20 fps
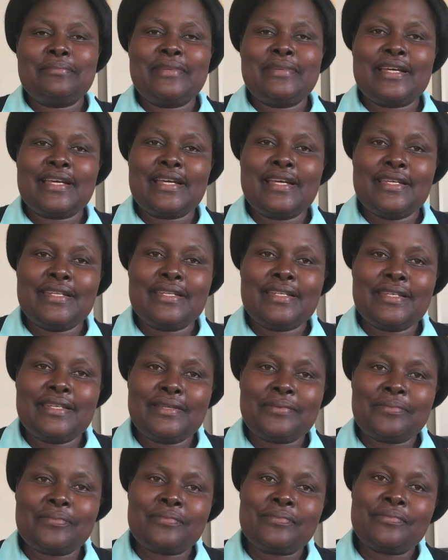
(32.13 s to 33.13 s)

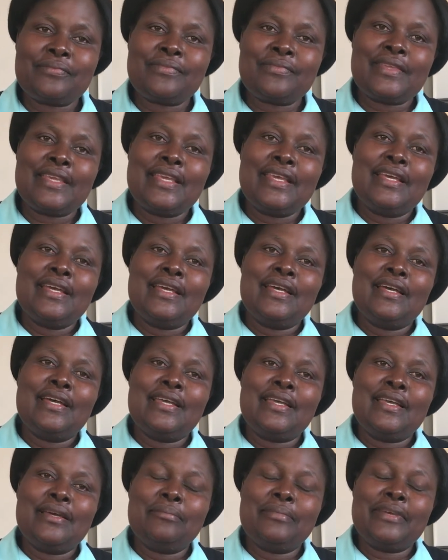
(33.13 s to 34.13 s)
Manganda. I
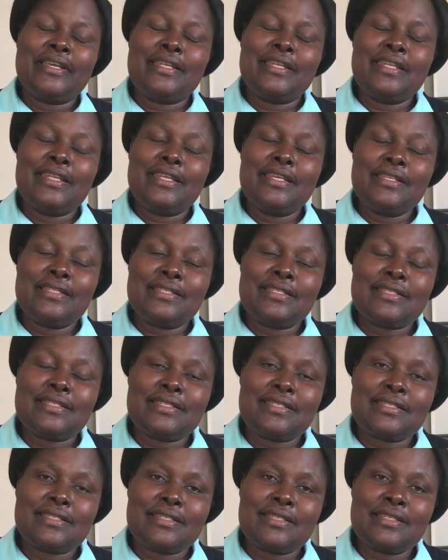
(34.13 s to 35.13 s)
am a
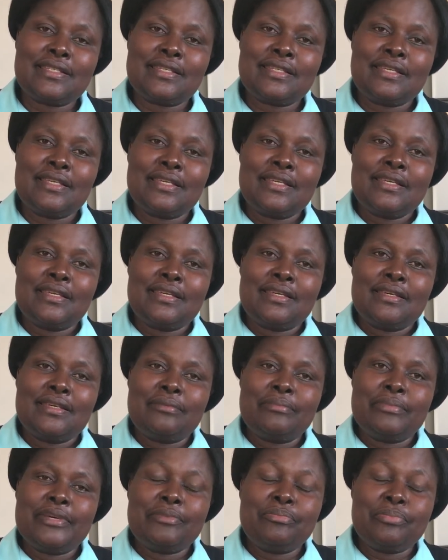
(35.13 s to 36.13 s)
nurse
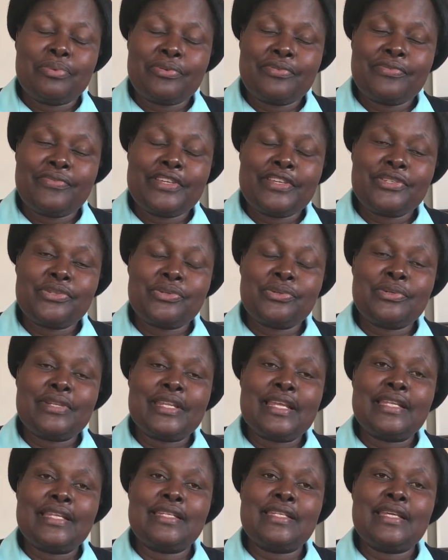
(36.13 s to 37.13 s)
by profession
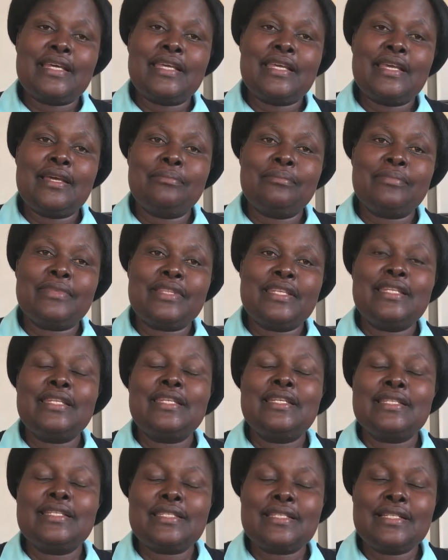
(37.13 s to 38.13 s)
and I am the
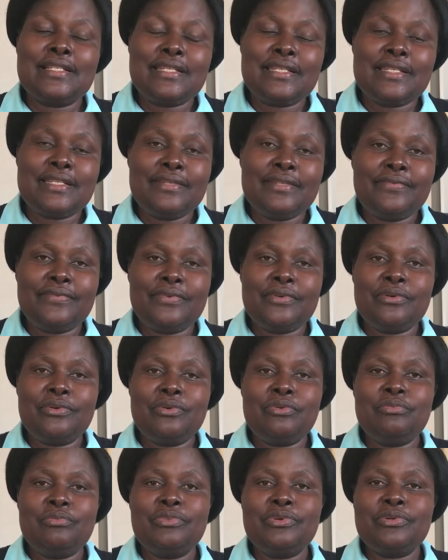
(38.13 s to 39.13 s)
nurse lead for
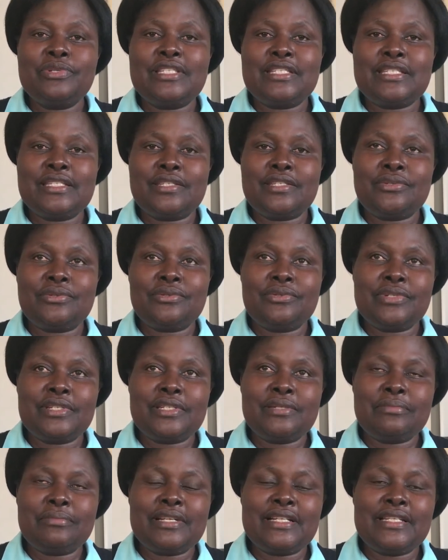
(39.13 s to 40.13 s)
Umozi
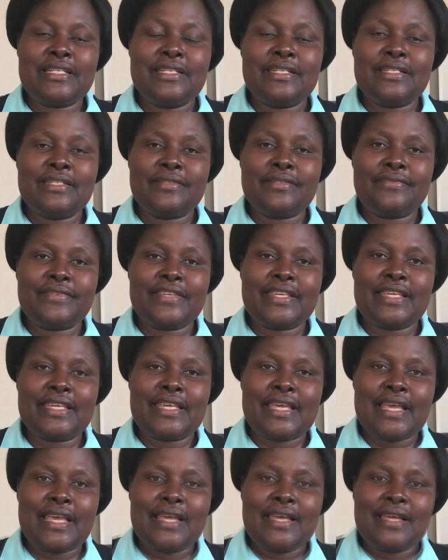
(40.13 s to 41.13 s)
Children Palliative
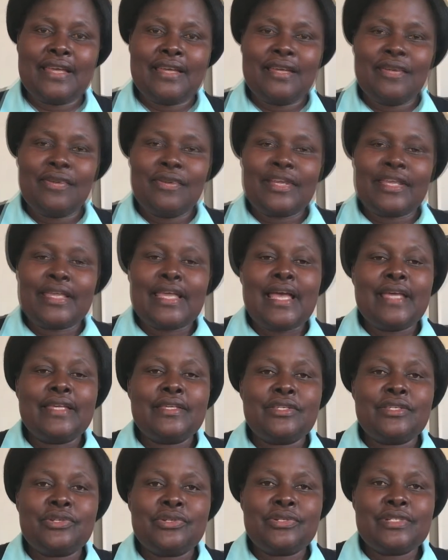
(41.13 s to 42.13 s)
Care. Okay, I
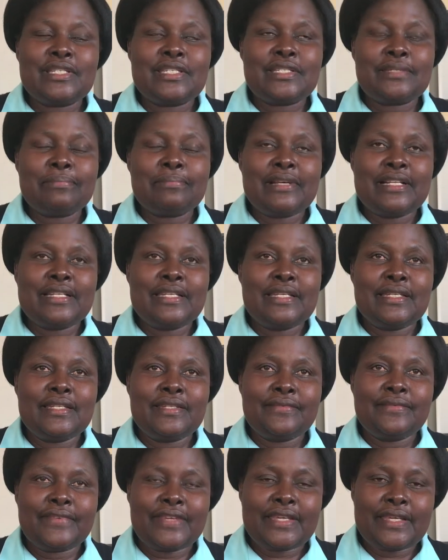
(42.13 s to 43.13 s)
chose
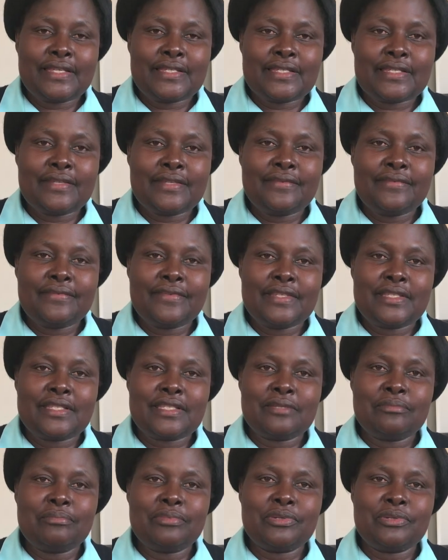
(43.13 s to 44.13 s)
palliative care
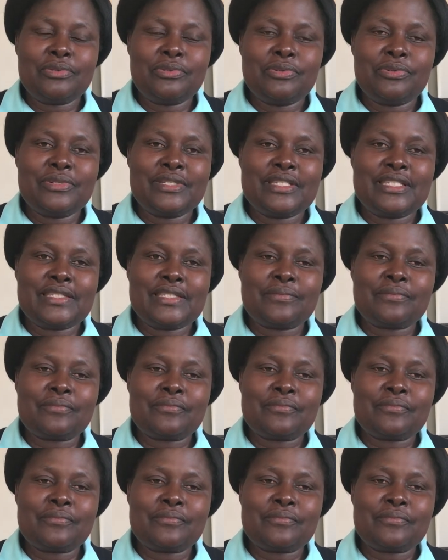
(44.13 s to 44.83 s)
service because